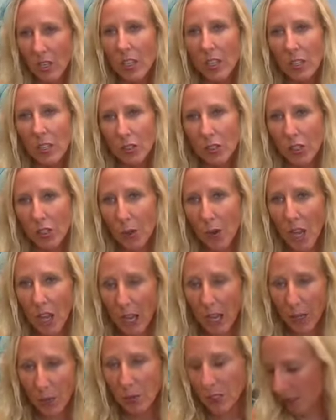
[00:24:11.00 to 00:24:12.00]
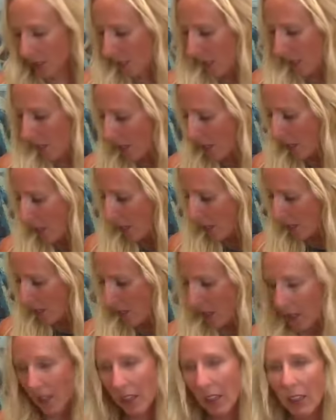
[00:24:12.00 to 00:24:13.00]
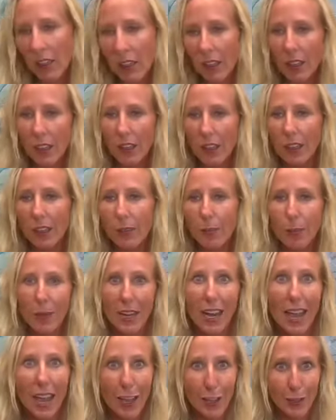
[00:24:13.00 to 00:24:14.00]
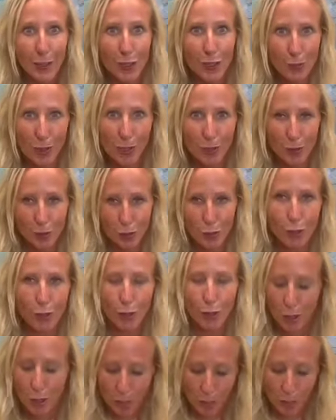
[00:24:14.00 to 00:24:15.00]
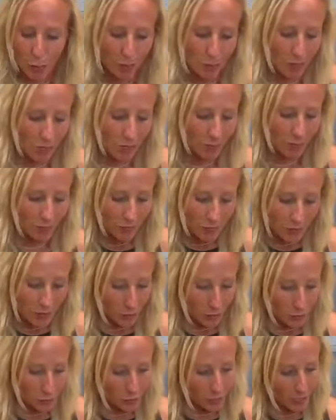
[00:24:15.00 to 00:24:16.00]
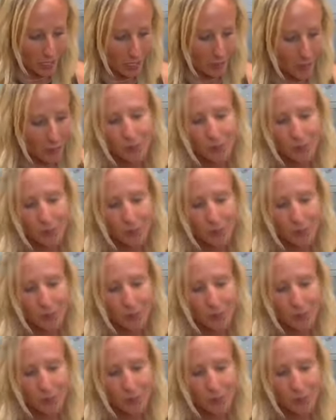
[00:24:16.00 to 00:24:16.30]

So I was in my acupuncture appointment yesterday.